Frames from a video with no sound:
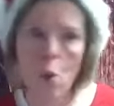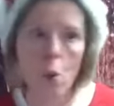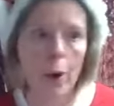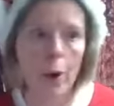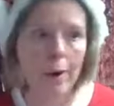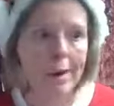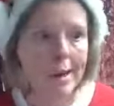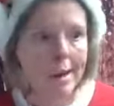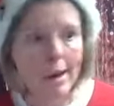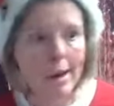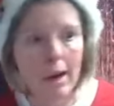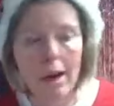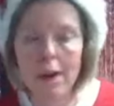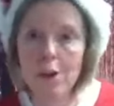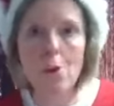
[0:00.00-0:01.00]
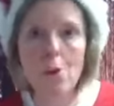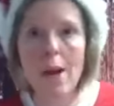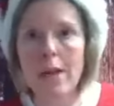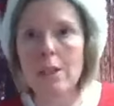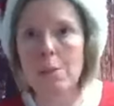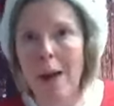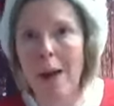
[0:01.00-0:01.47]
or uh, a new
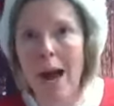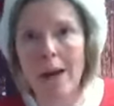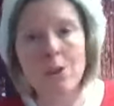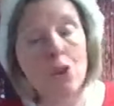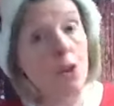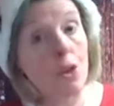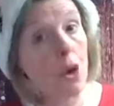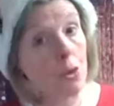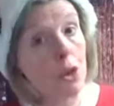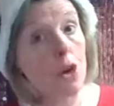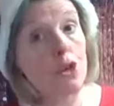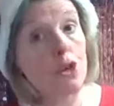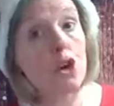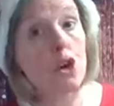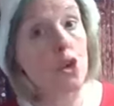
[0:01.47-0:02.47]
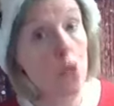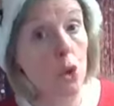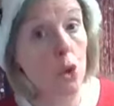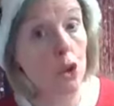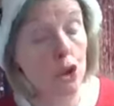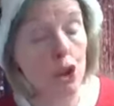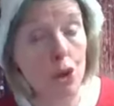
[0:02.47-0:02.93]
Xbox, although those are
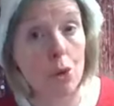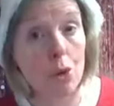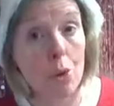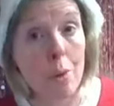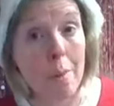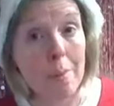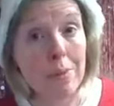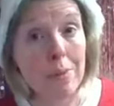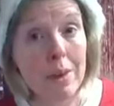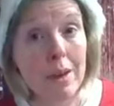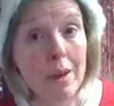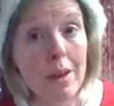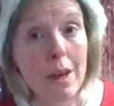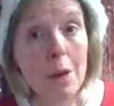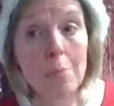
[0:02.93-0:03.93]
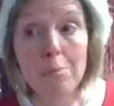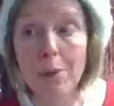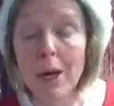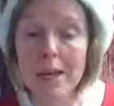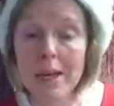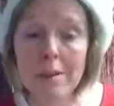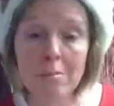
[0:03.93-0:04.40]
cool too.
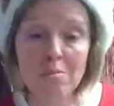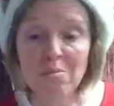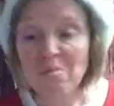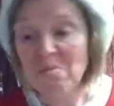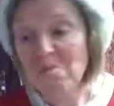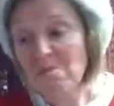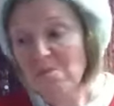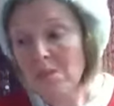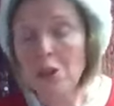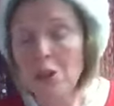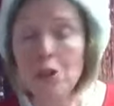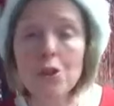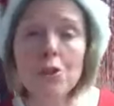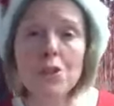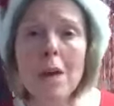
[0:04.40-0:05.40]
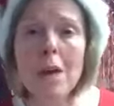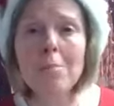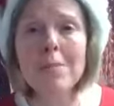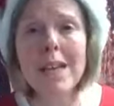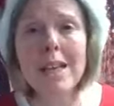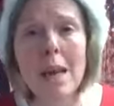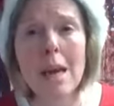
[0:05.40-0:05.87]
But, you know,
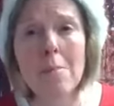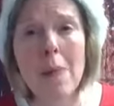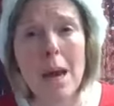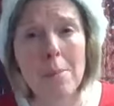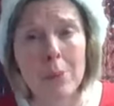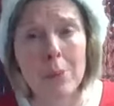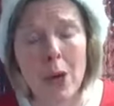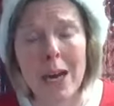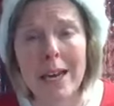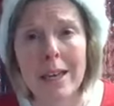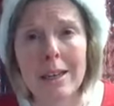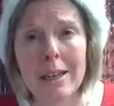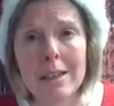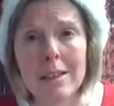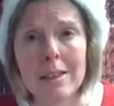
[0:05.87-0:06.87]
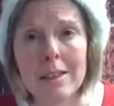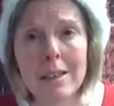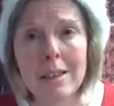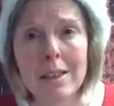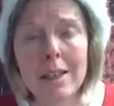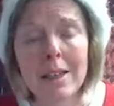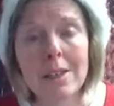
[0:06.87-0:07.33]
someday they might break.
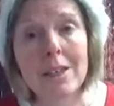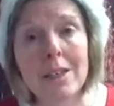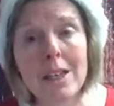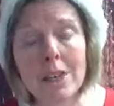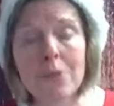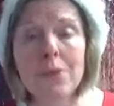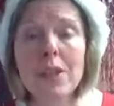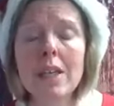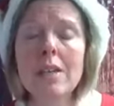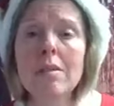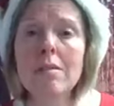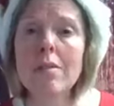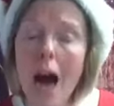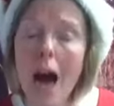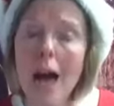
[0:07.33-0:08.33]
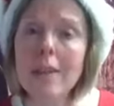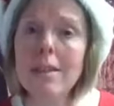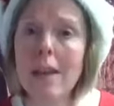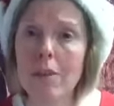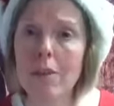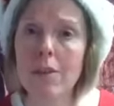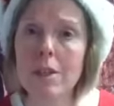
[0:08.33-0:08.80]
The gift that God
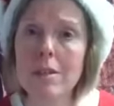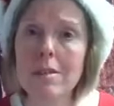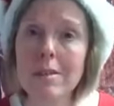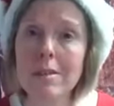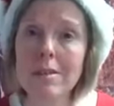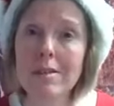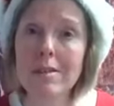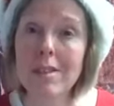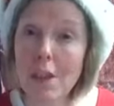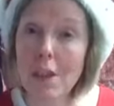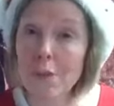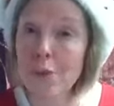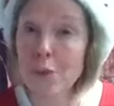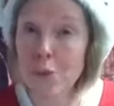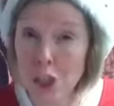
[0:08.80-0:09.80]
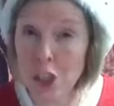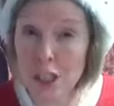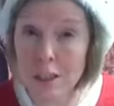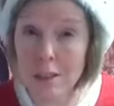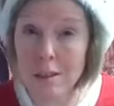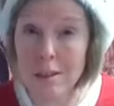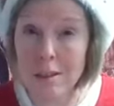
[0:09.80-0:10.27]
gave us, the gift of
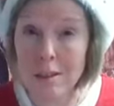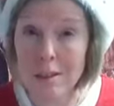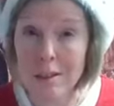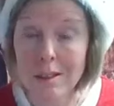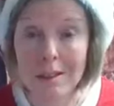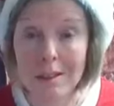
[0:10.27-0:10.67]
Jesus,